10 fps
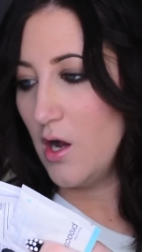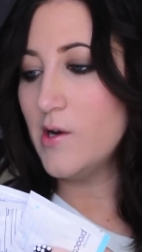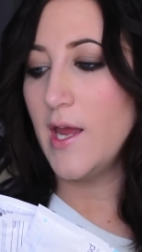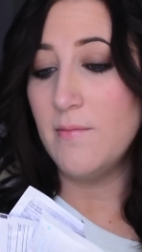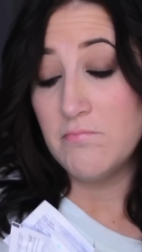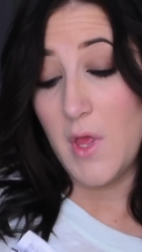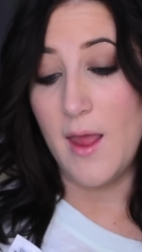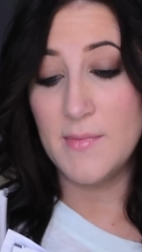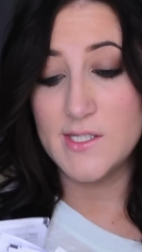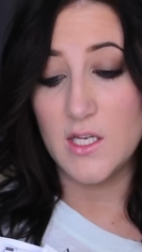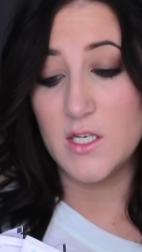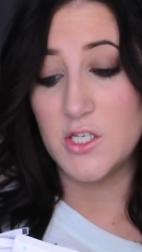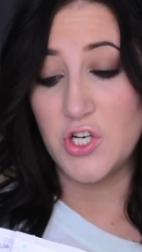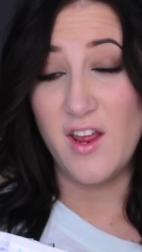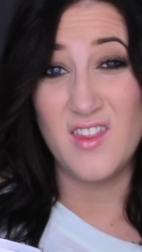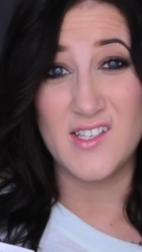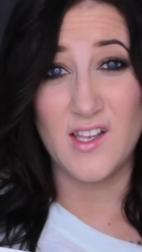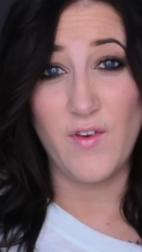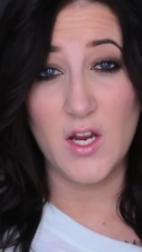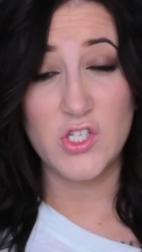Okay, I'm excited to try these.
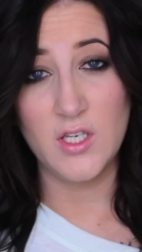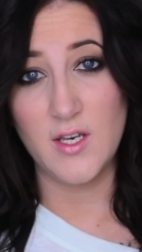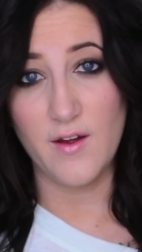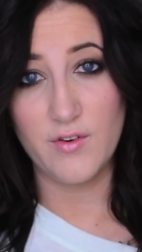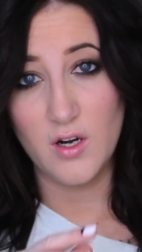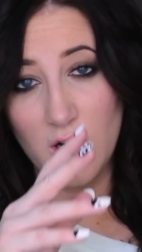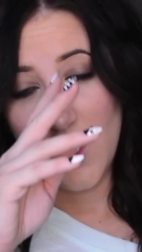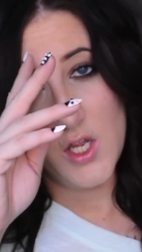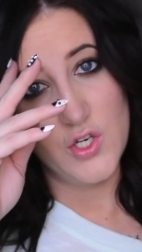I've actually never